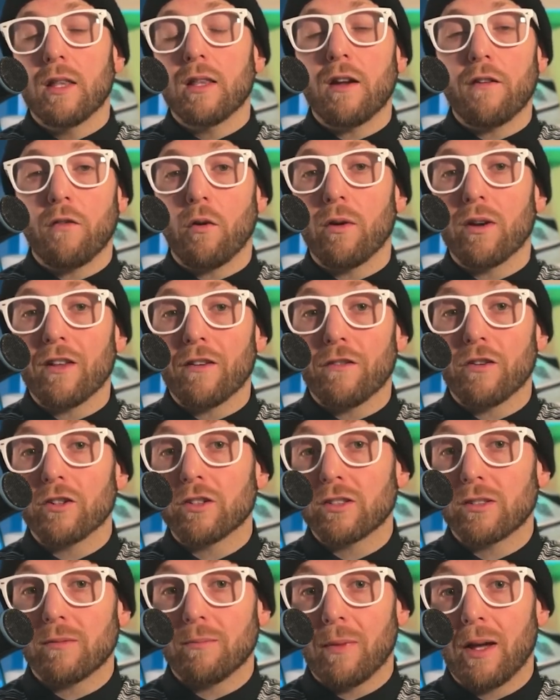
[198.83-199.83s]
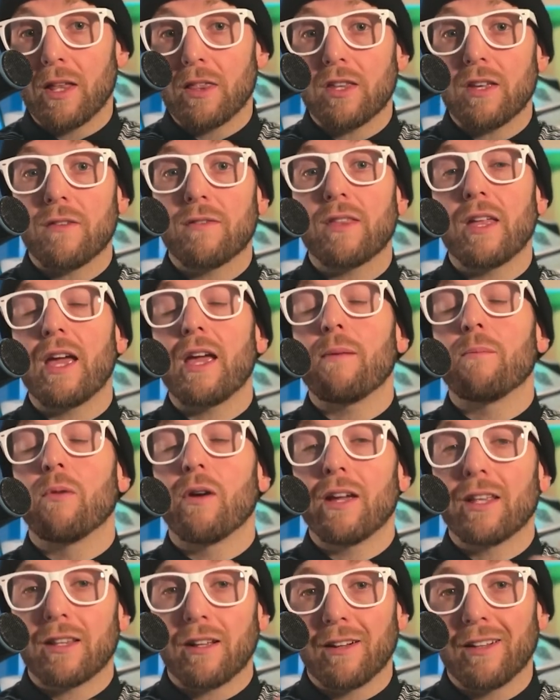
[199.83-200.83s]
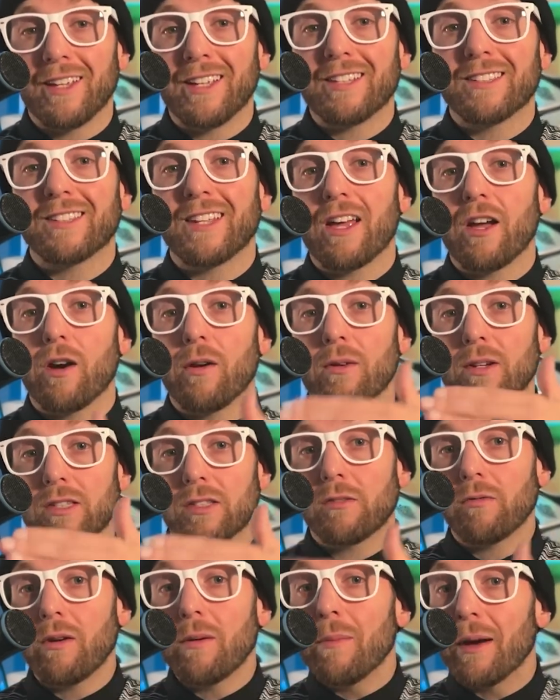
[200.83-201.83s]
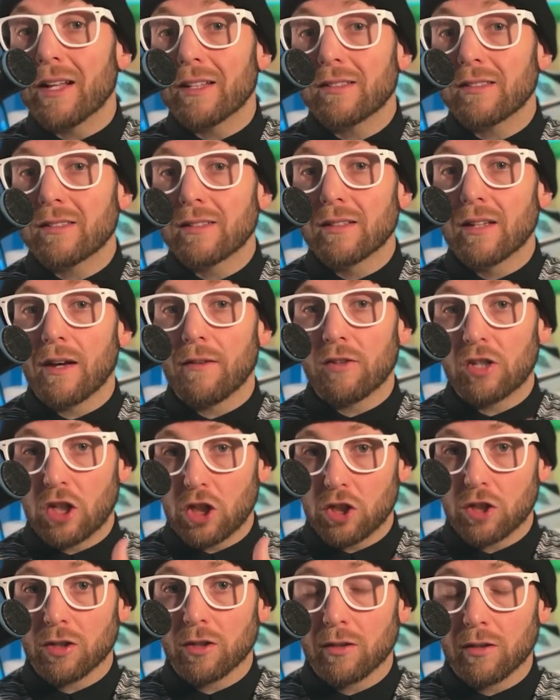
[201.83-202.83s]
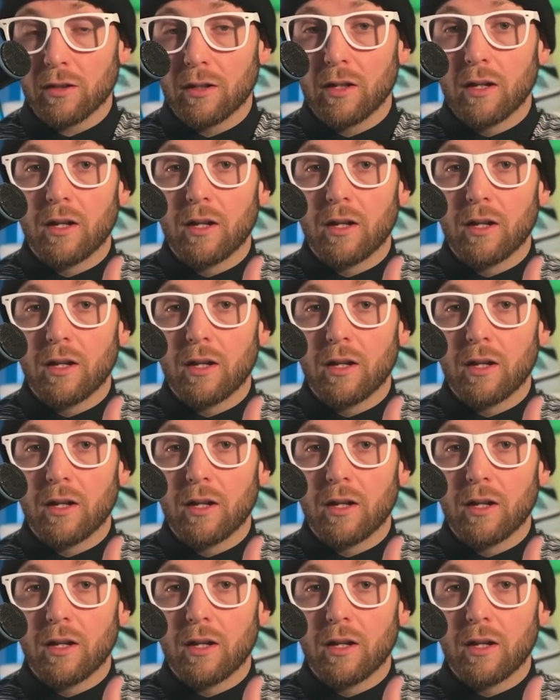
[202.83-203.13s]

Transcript: Therefore, in the first month, if they break their lease, they owe us 3 months of additional